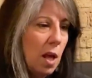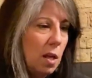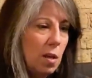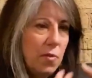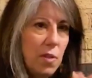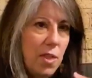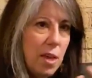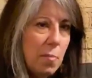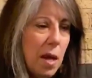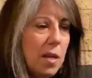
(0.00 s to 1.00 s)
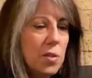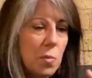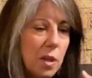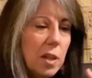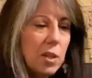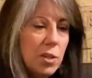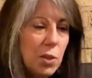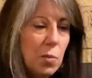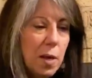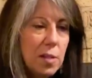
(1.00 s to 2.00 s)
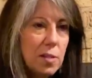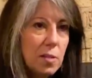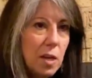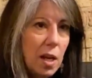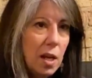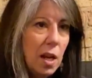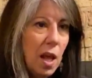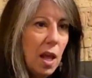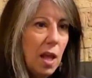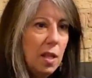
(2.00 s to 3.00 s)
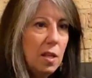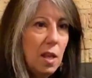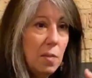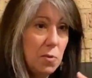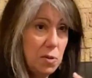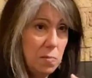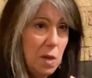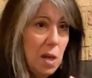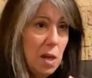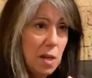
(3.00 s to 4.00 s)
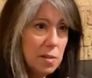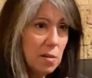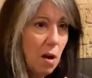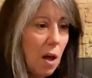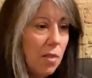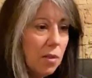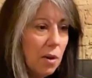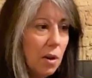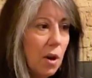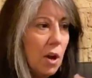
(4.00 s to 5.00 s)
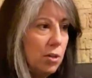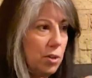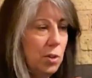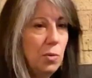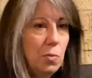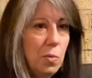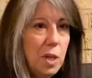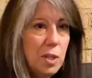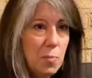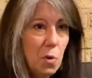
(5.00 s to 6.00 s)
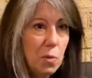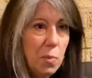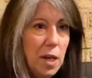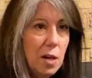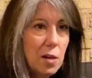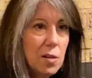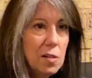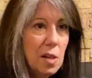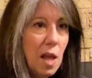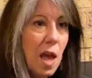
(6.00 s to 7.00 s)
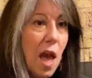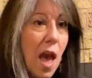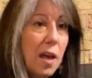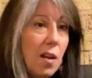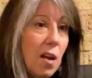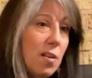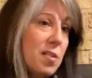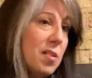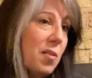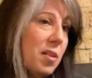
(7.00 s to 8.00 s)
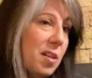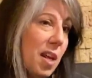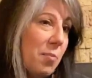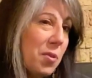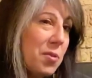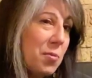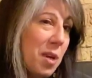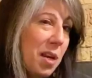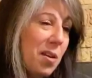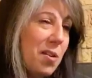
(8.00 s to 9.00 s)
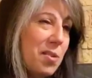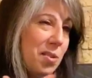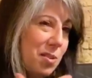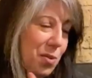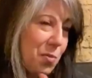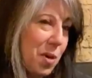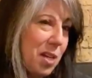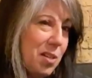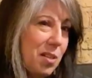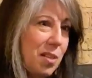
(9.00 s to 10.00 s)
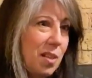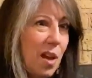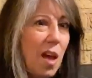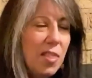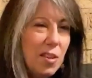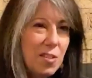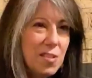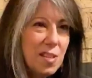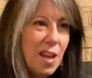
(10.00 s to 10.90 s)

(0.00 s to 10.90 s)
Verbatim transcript: You know, if you think about it, it's really a two-way street. It enables me as an author to reach more readers and also it enables readers to reach the authors.